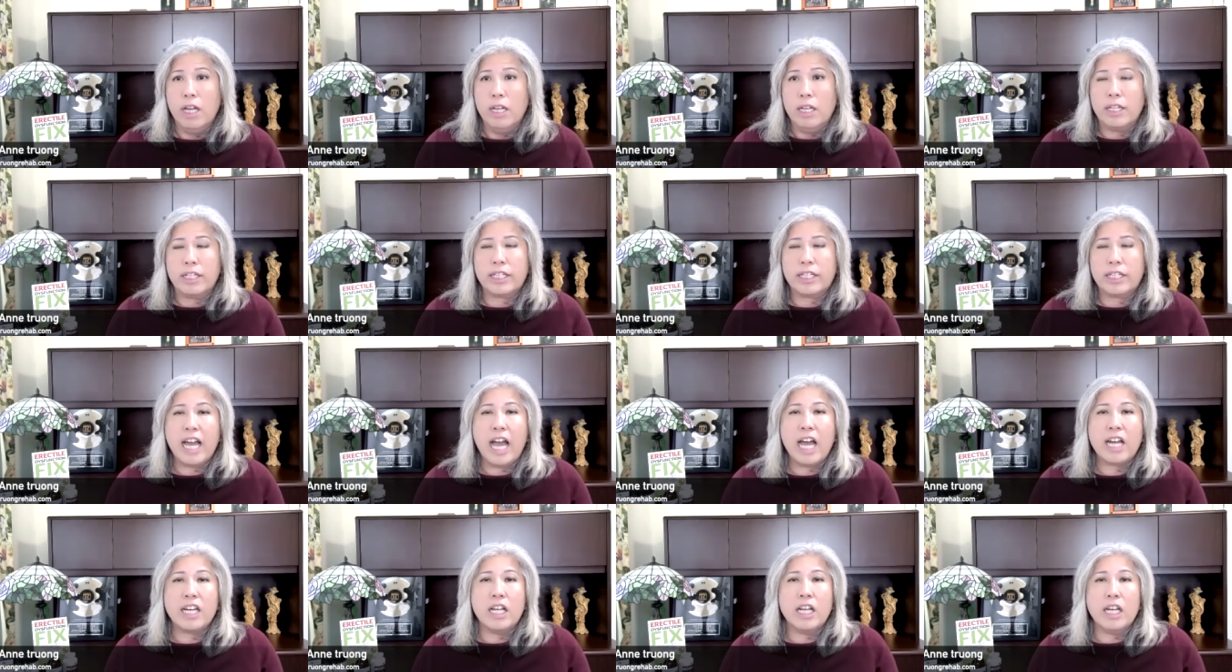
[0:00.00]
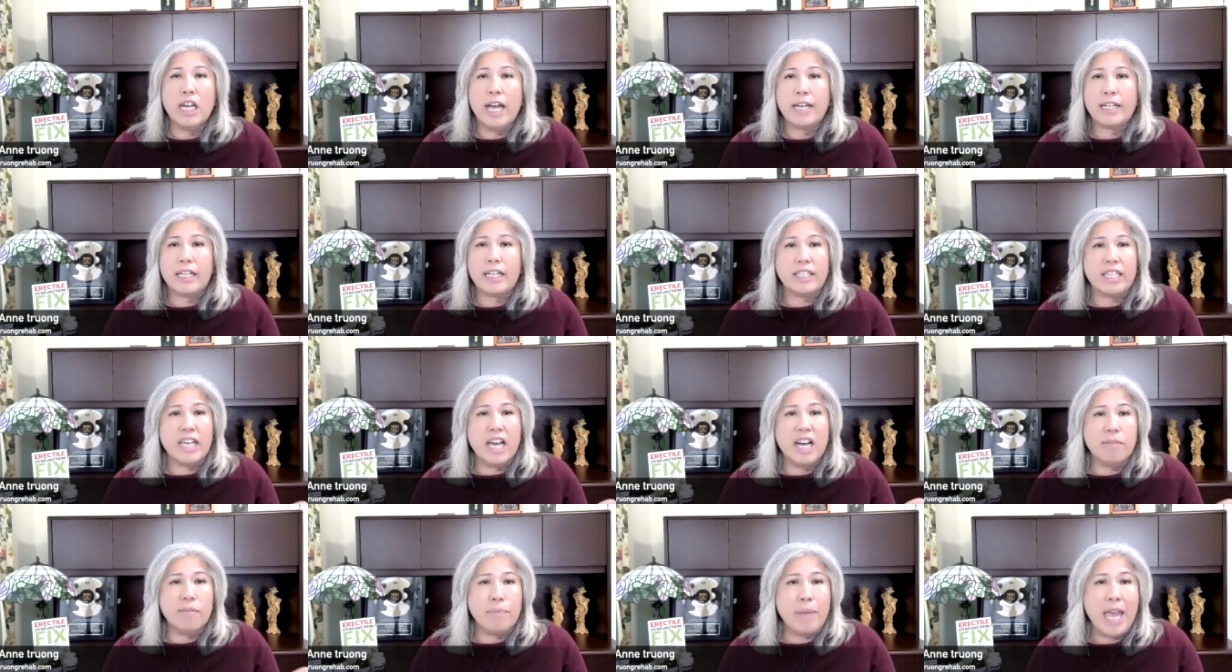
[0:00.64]
It's kind of like a
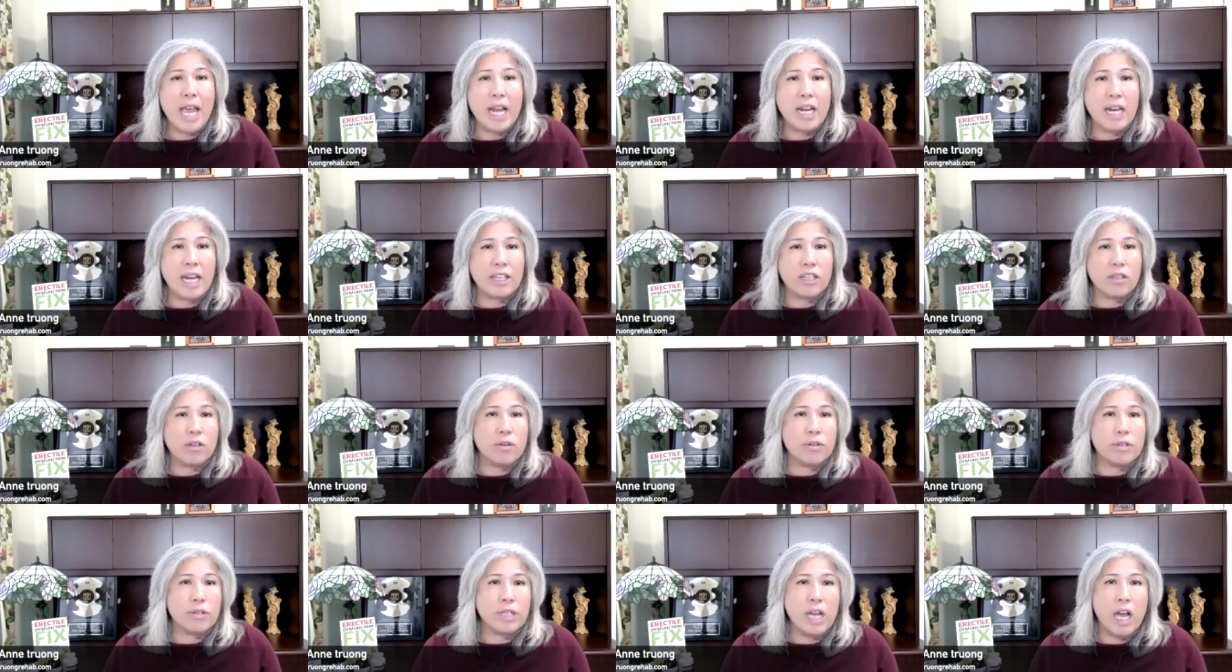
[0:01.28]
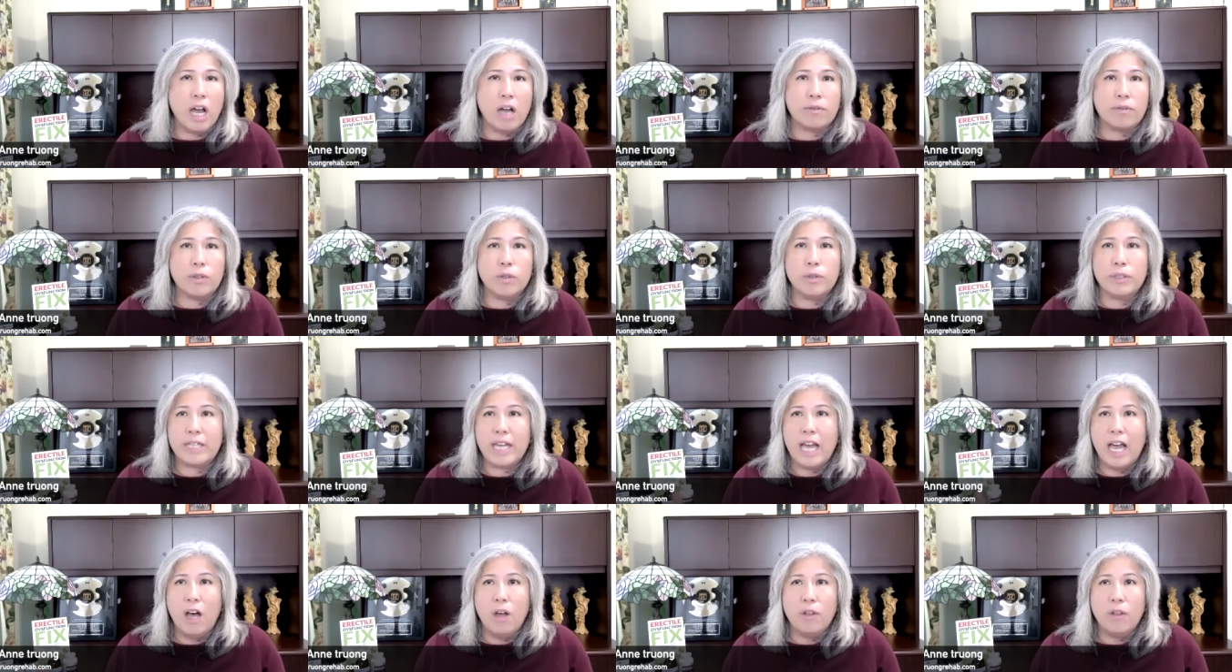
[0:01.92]
young man like yourself
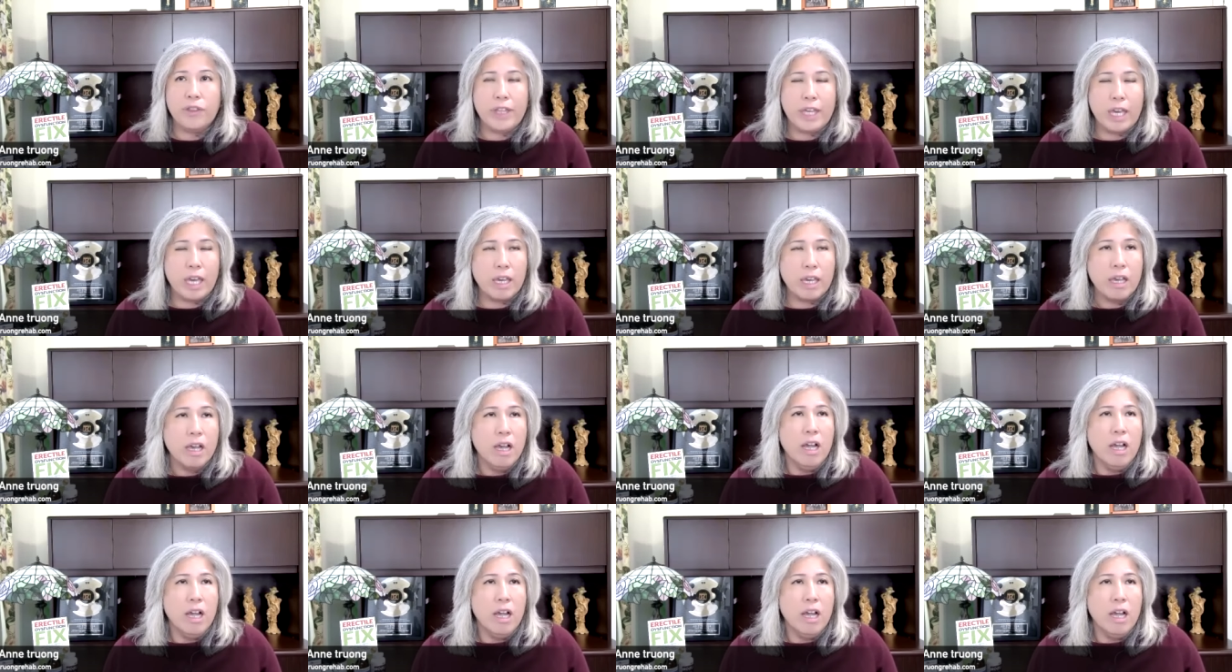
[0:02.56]
who's healthy.